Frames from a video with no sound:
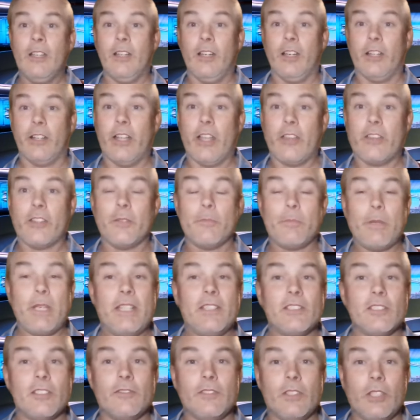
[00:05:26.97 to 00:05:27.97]
Another
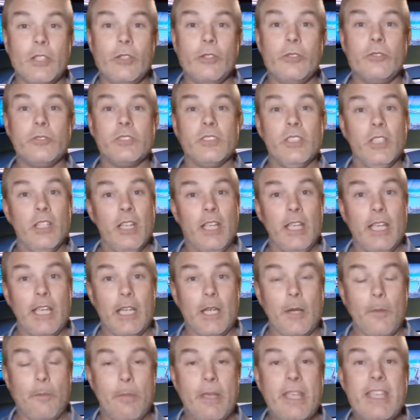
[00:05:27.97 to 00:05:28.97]
piece of news.
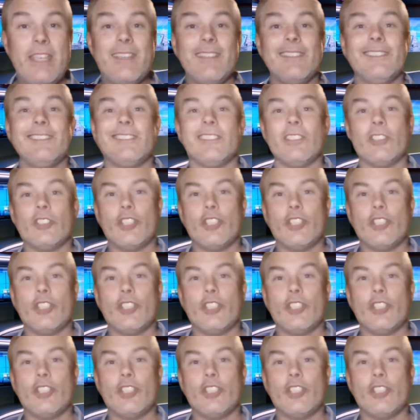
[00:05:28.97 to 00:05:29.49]
It appears that